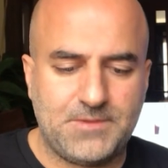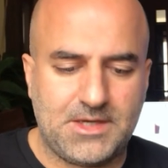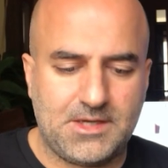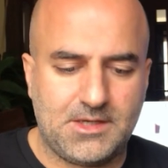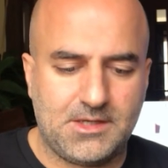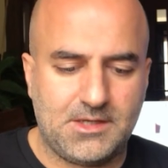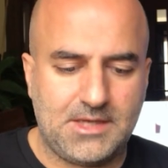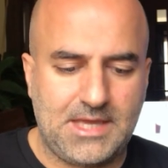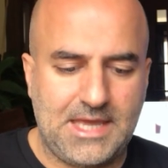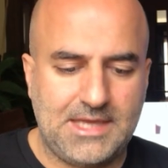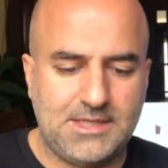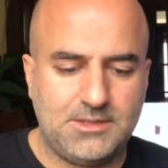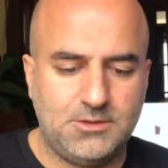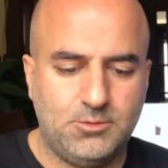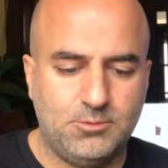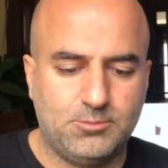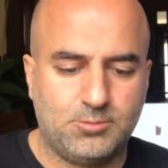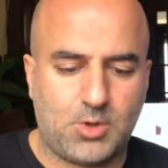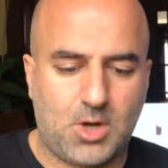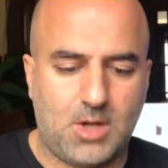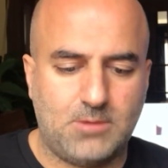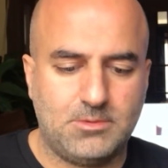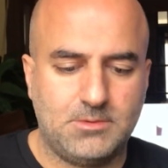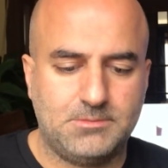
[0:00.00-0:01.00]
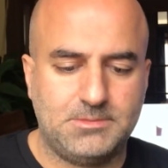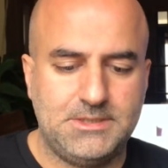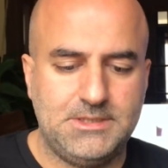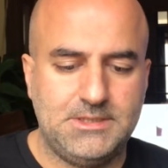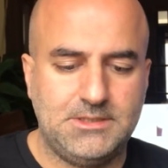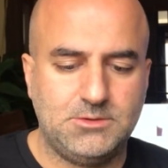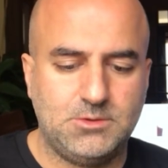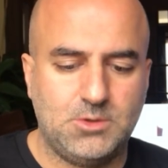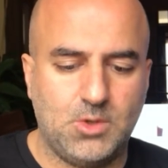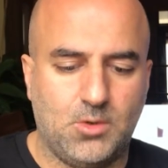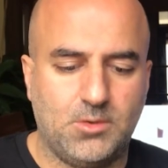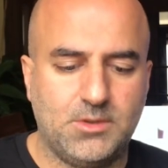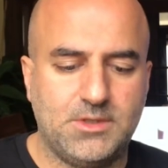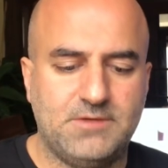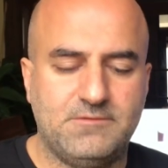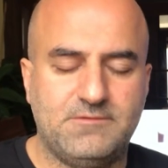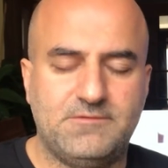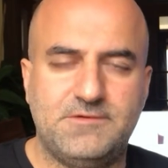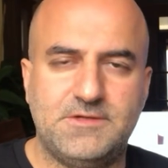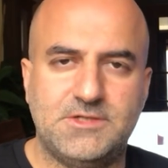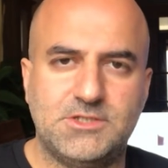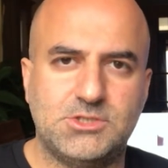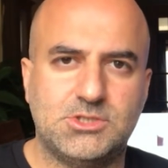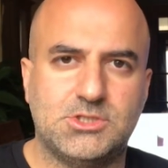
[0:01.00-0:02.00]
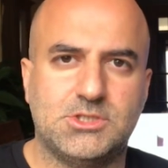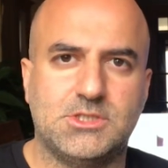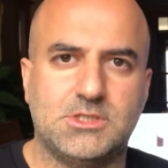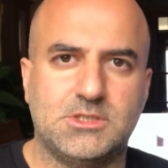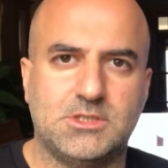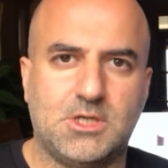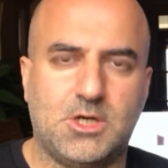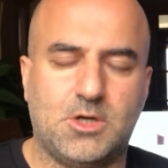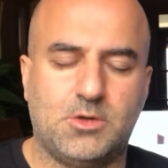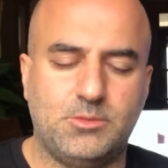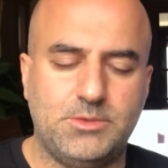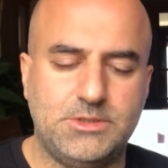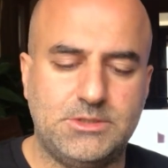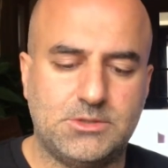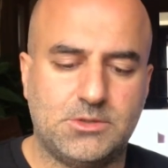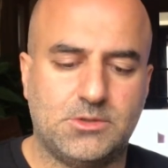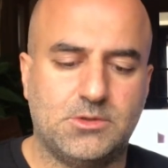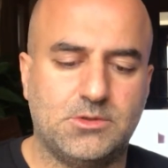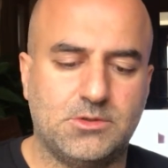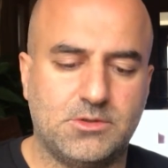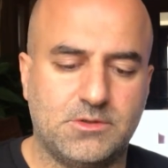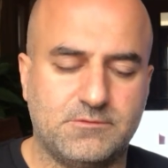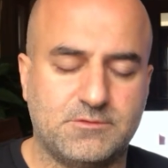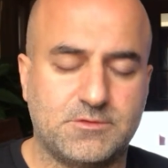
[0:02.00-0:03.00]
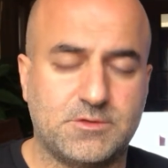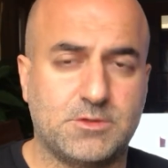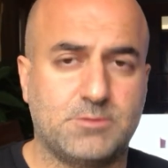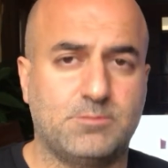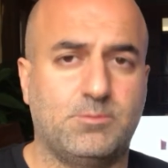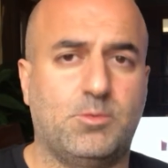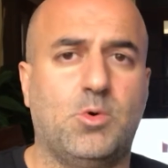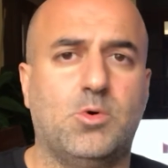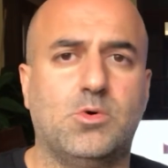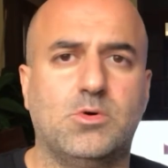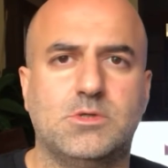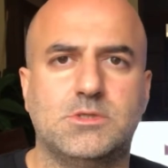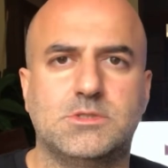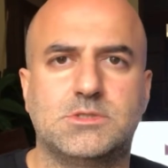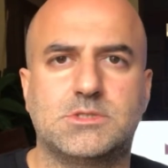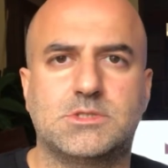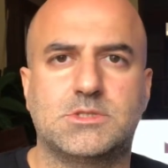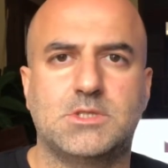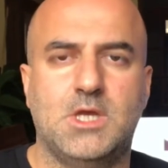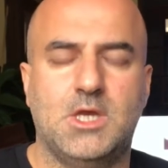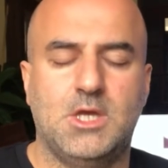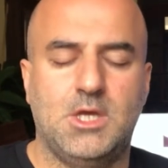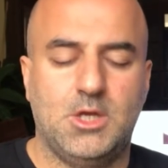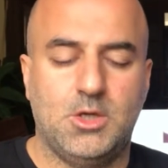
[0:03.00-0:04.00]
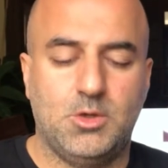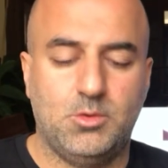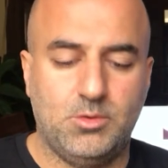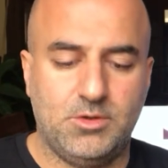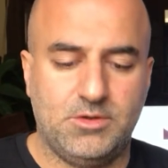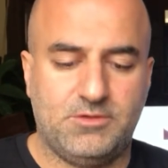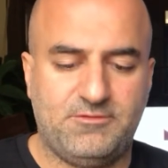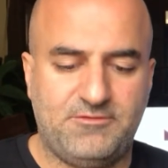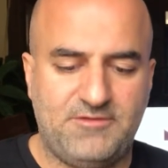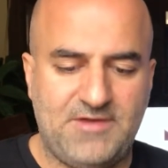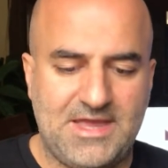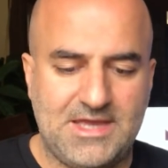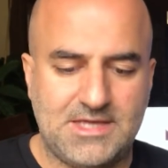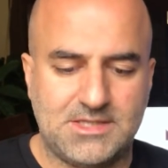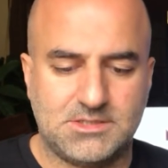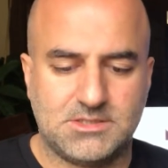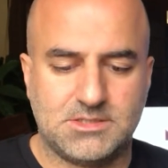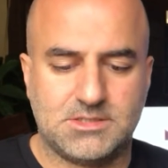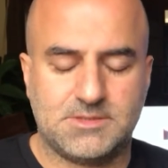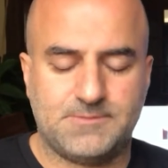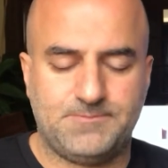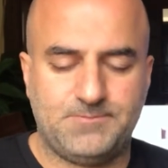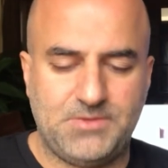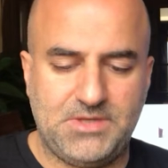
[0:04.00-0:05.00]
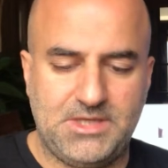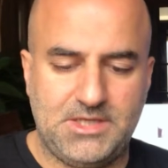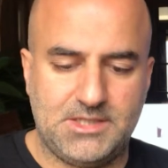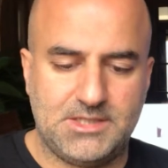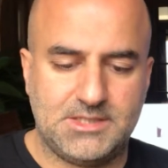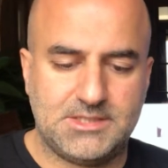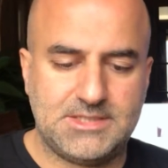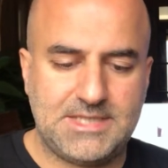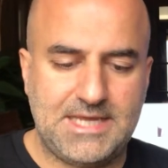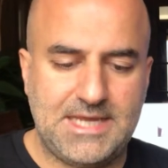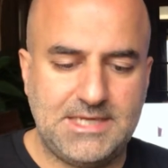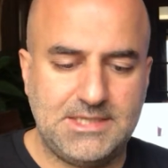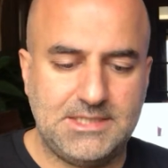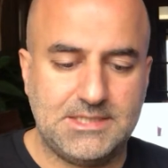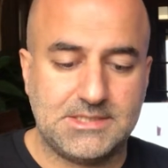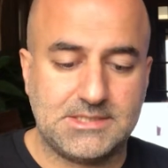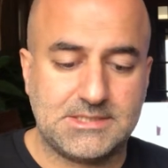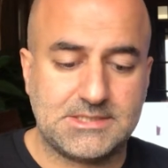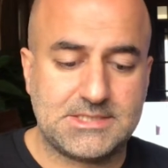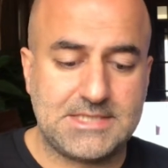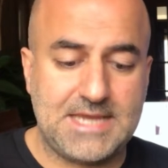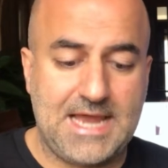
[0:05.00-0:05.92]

uh, and you probably don't envision a return of sports with fans in attendance.